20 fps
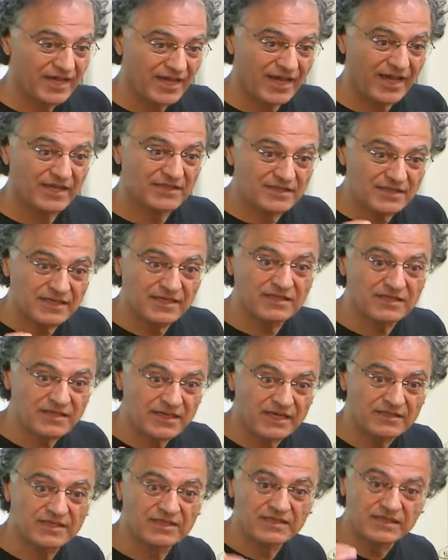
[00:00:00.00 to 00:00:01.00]
at,
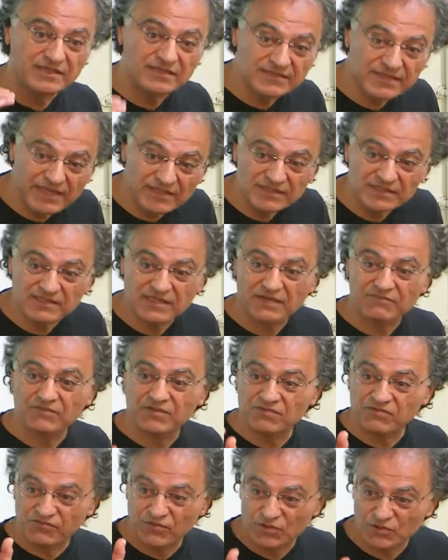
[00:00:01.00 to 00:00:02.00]
at an intense
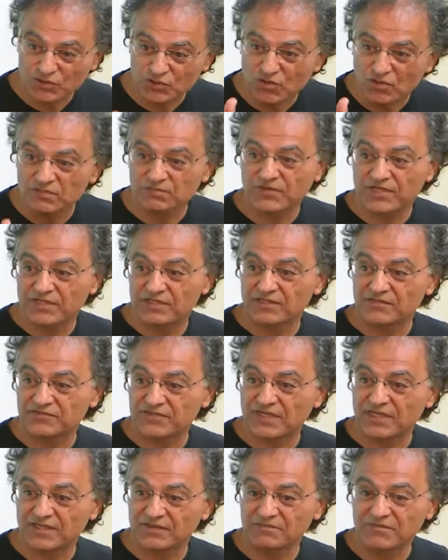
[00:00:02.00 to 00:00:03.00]
level for a short period of
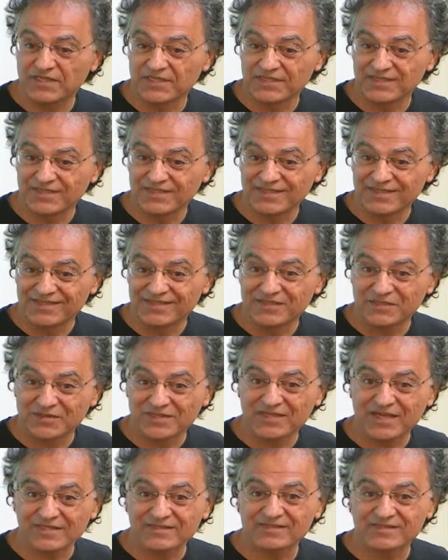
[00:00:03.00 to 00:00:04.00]
time you know,
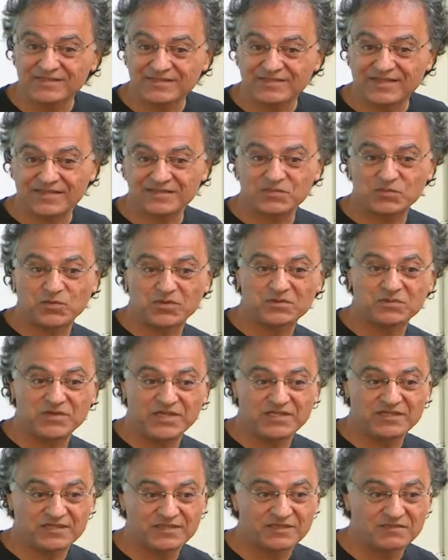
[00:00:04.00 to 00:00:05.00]
and that's that's what we
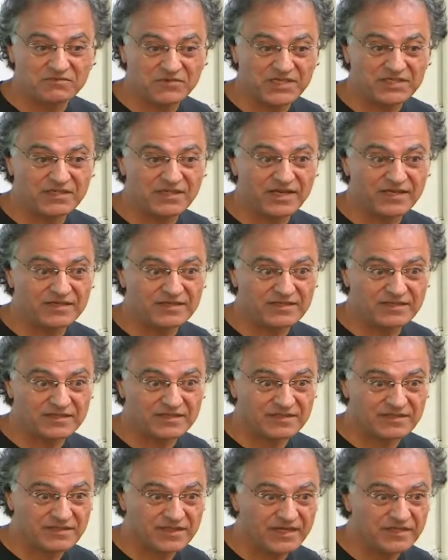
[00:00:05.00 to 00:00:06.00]
we'd like
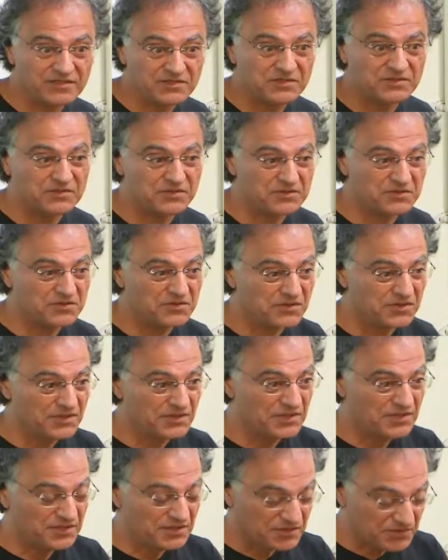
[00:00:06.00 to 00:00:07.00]
like to
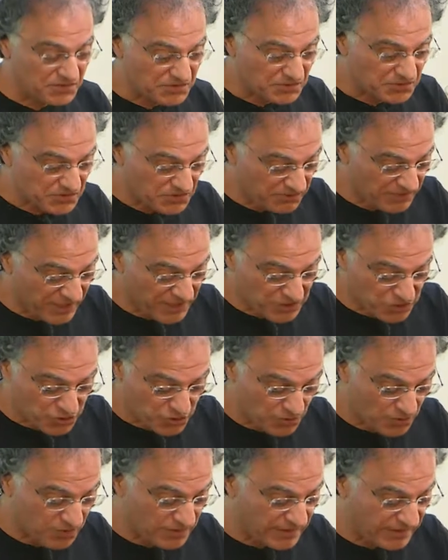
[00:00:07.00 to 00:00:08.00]
do to make
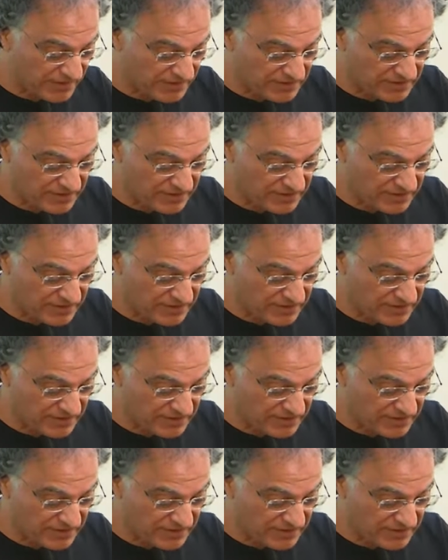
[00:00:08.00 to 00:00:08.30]
sure that